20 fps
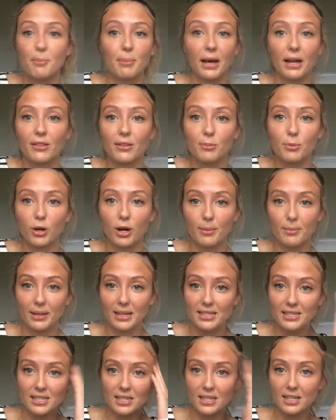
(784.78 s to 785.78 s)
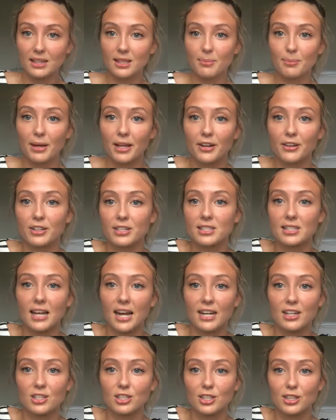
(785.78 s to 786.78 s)
but the more I blended it, the better it
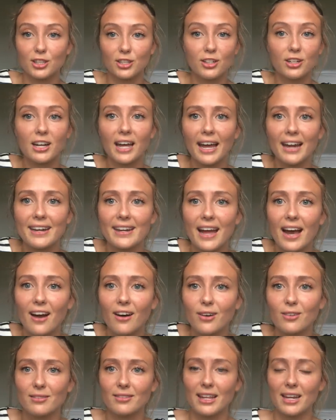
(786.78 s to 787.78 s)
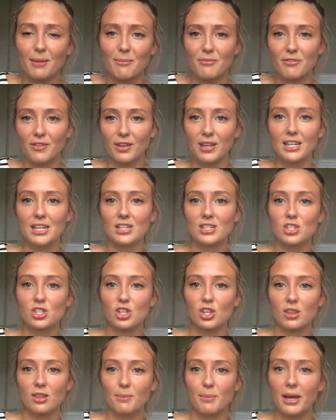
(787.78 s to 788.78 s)
started to look. And now that I'm
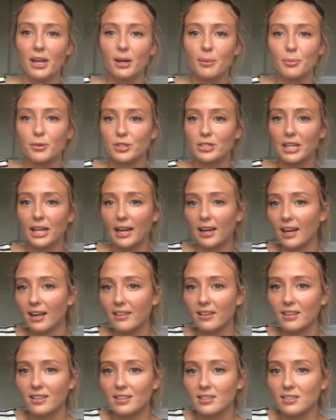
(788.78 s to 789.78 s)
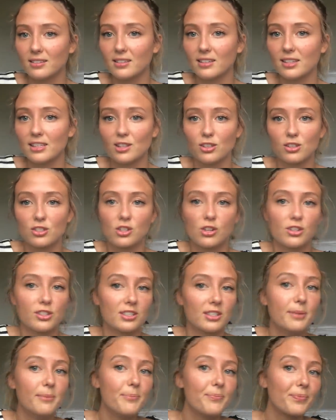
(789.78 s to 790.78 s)
finished the makeup routine, I think it, it looks
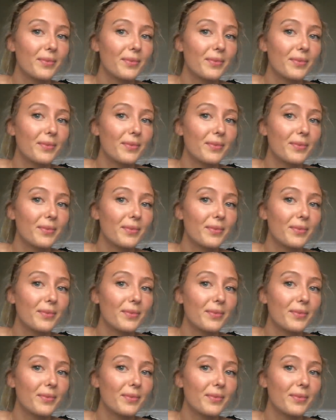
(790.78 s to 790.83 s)
awesome.